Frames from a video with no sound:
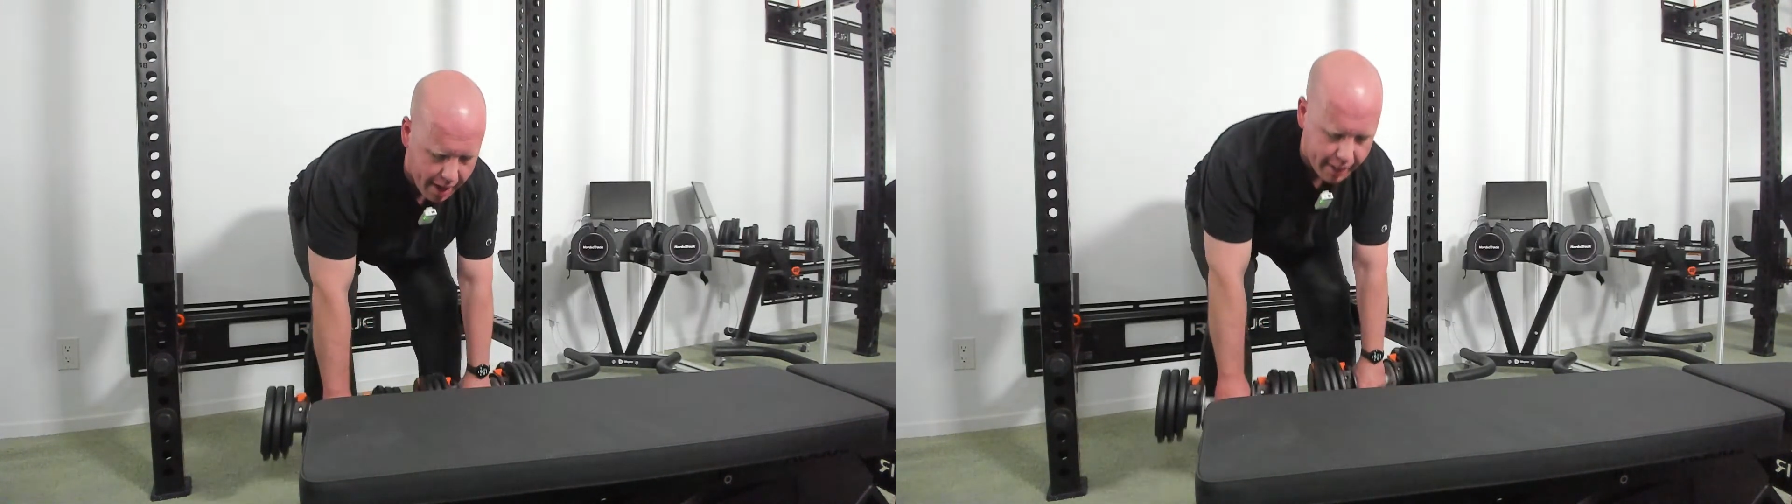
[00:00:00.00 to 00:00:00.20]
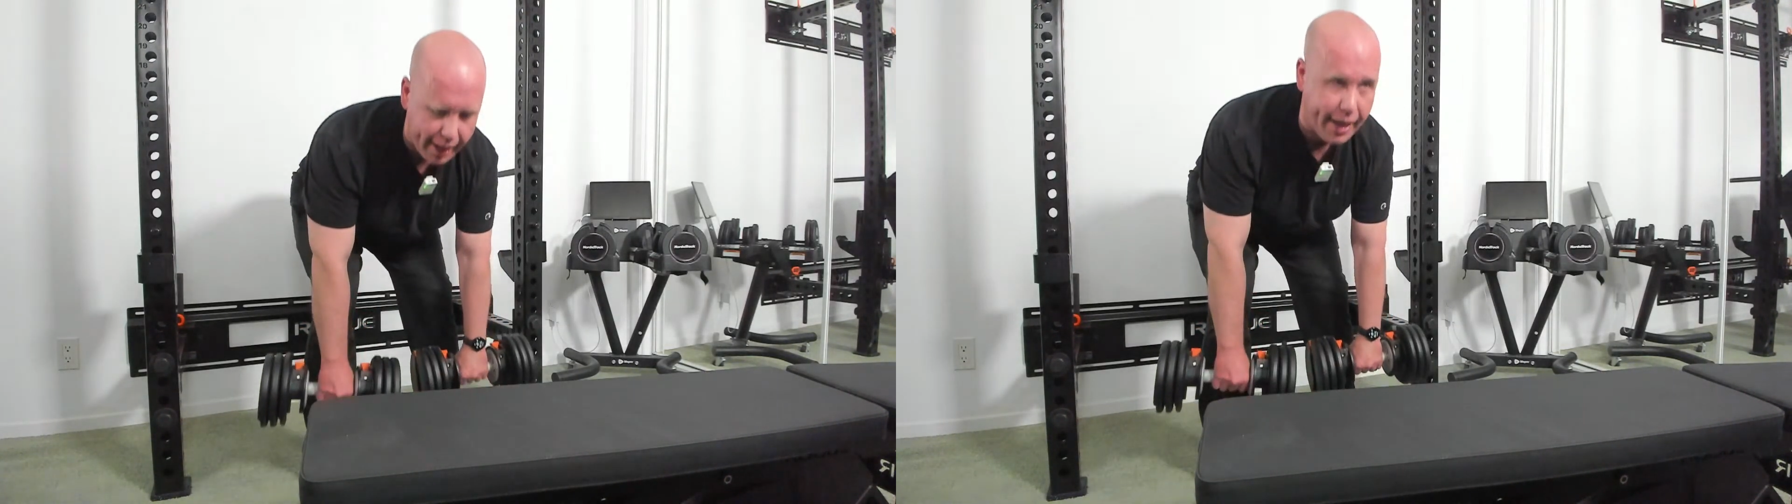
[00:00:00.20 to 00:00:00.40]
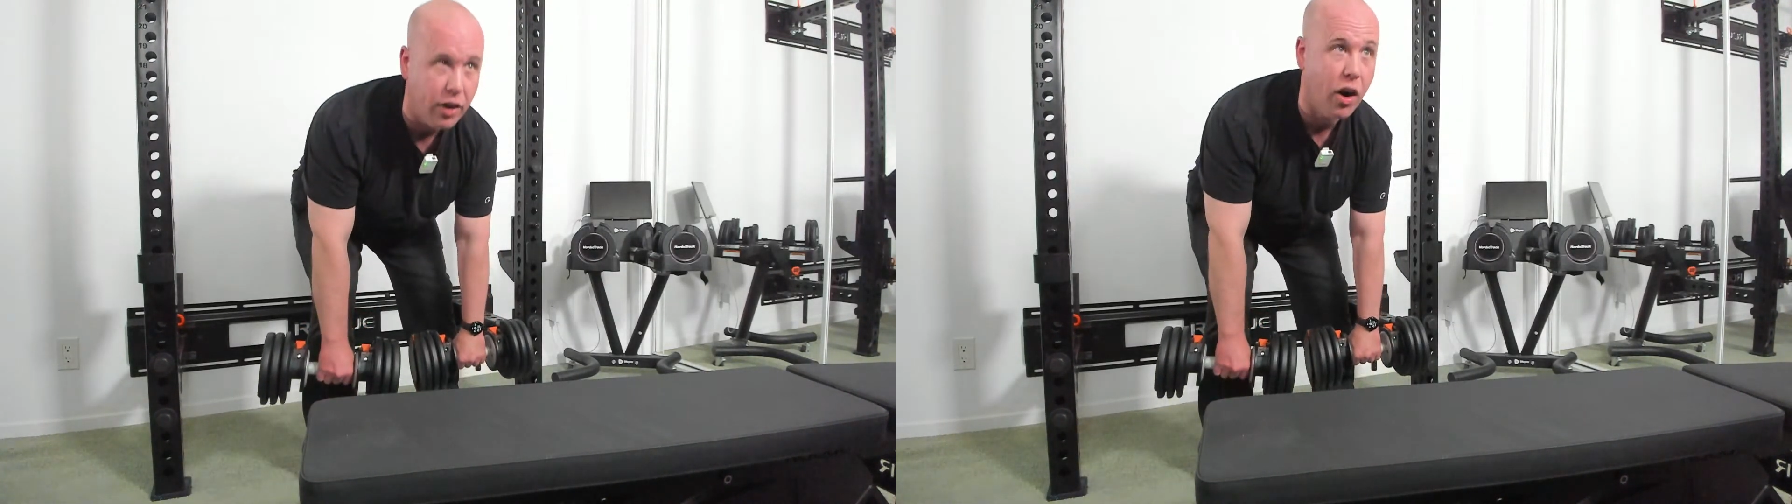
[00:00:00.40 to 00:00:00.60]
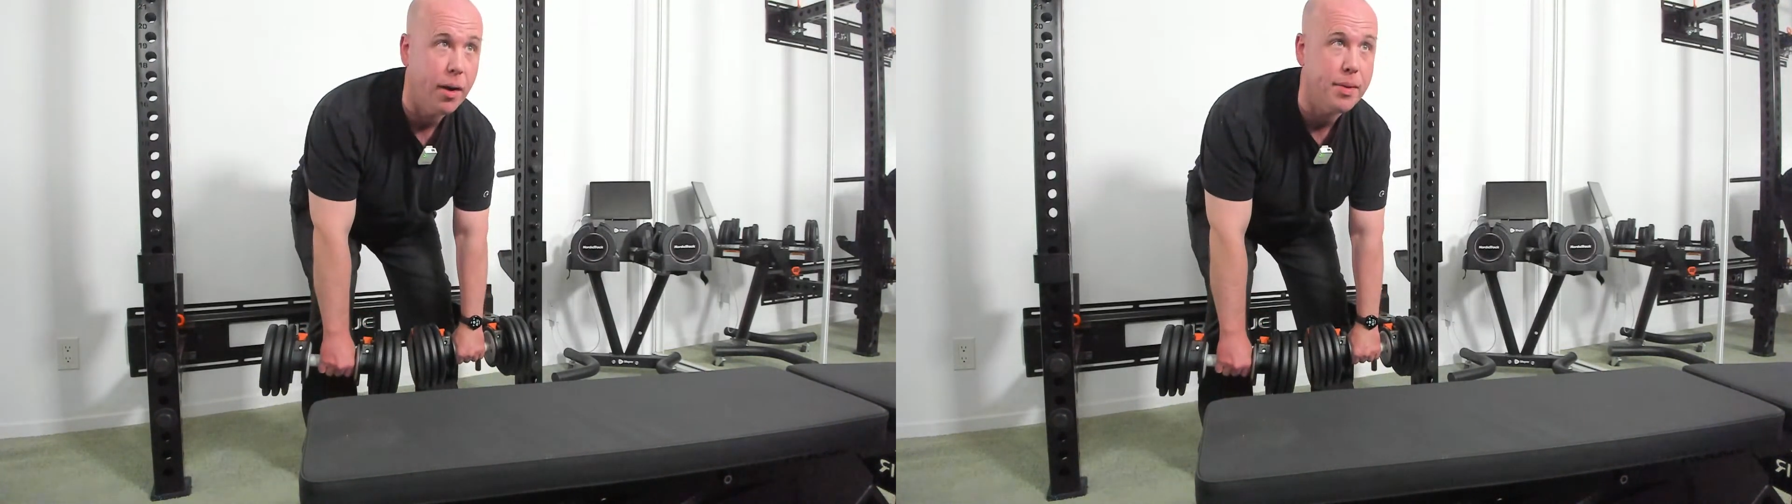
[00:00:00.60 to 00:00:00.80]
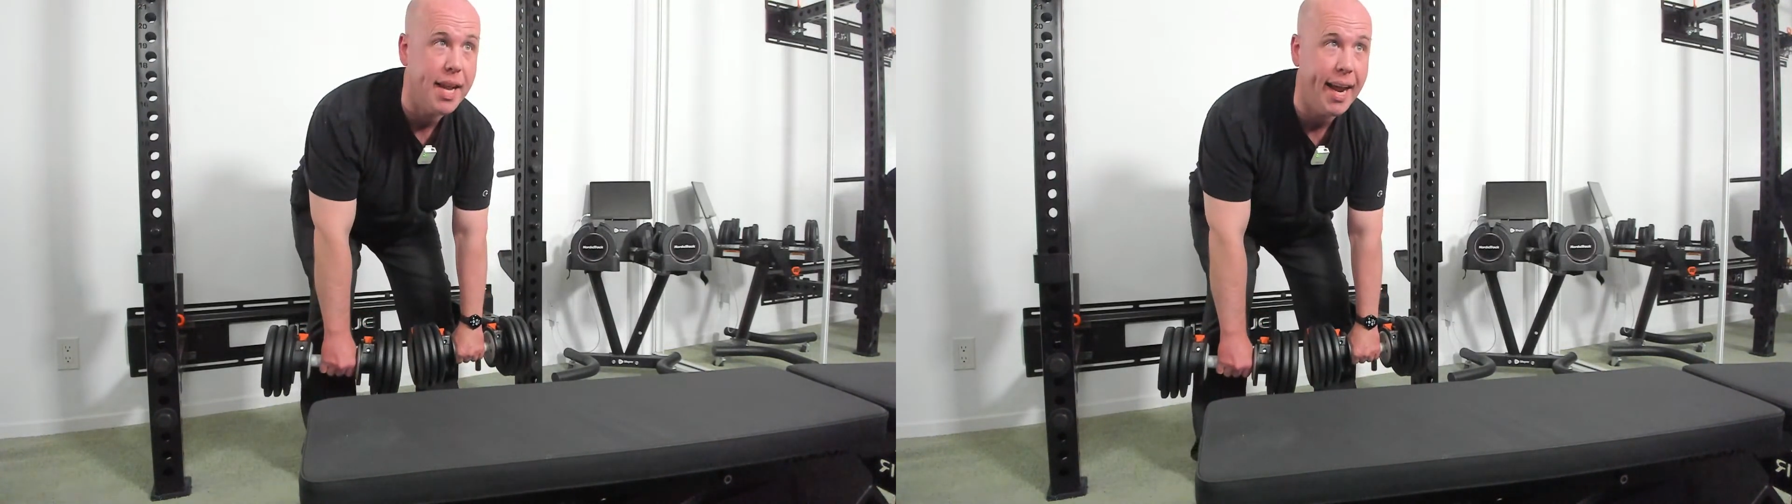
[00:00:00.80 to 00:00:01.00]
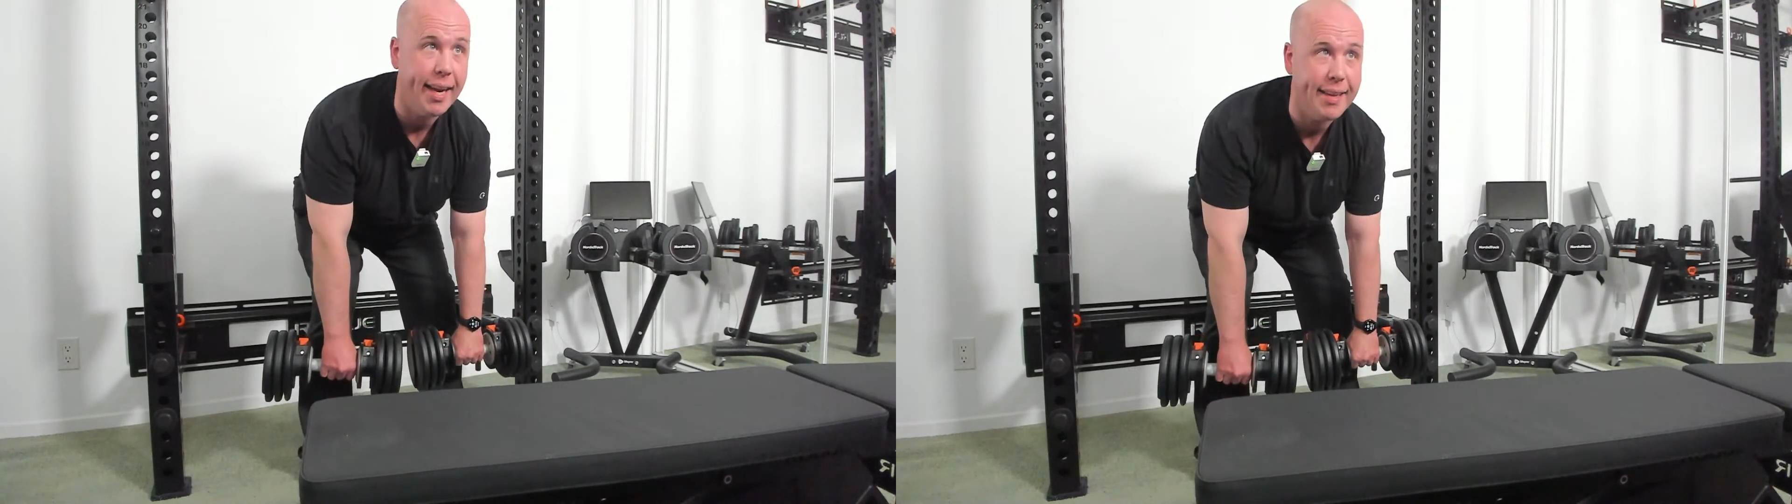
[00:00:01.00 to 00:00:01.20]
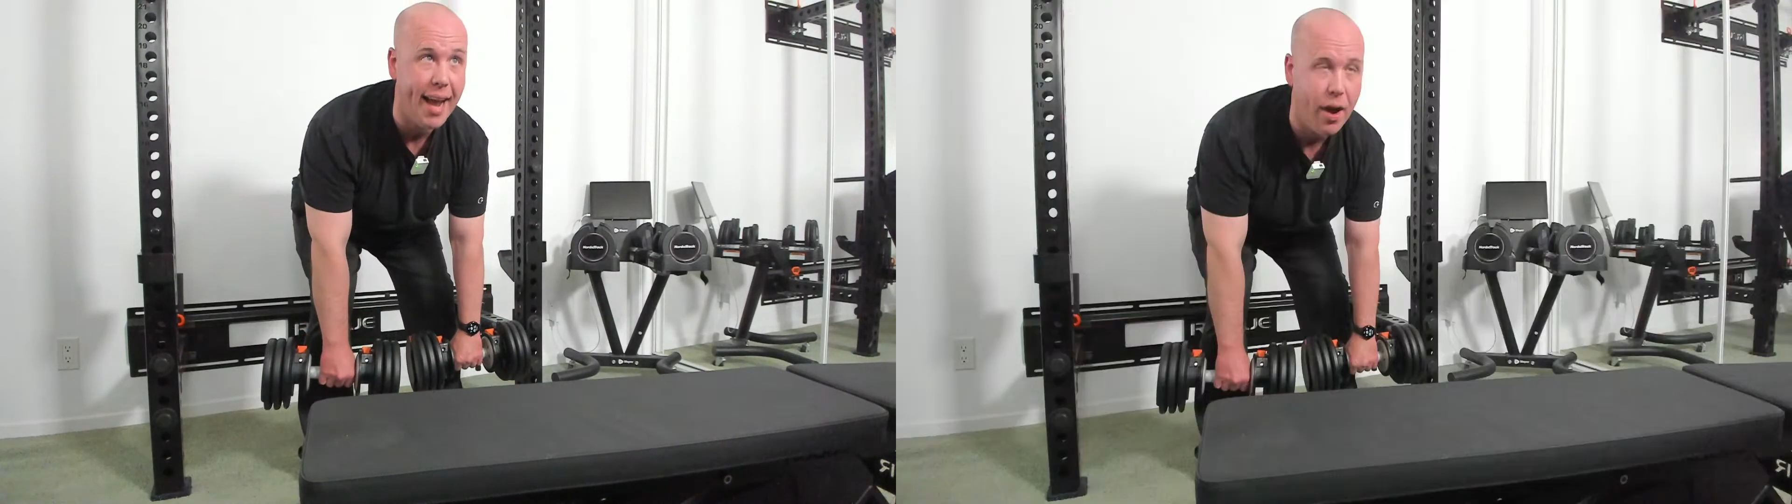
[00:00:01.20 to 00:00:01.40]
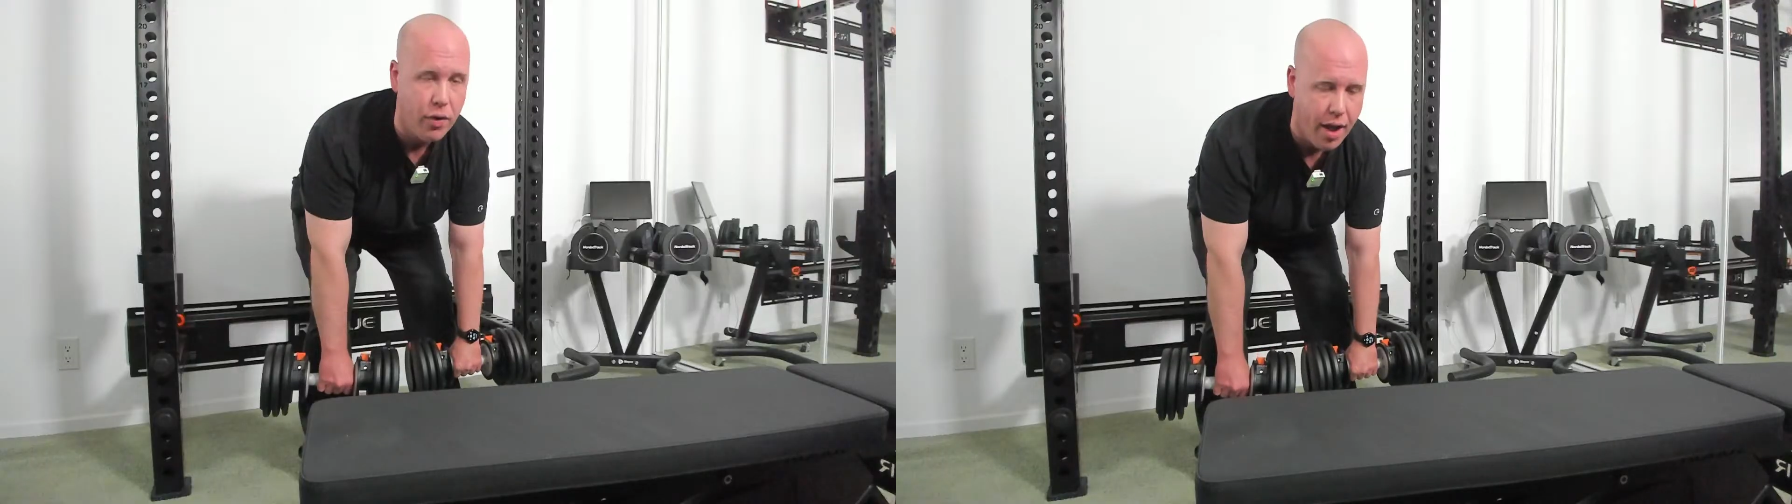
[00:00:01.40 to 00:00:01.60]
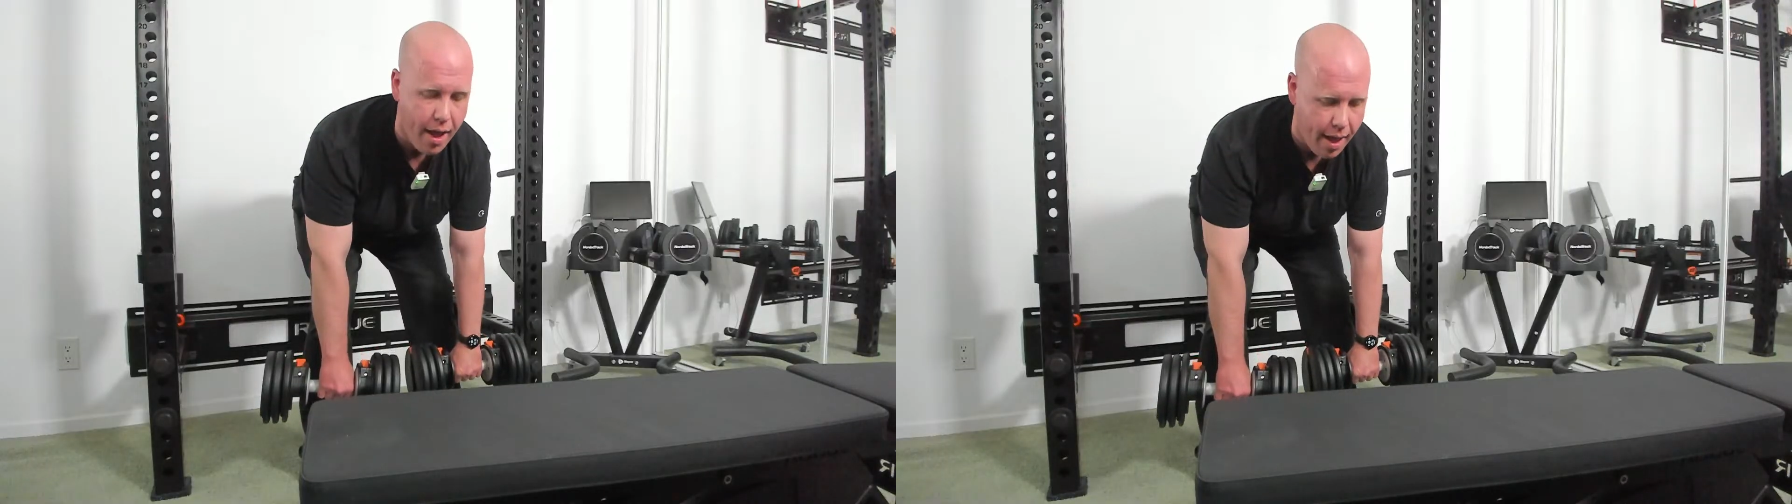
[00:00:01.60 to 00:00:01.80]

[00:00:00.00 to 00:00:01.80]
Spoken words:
letting your arms hang down,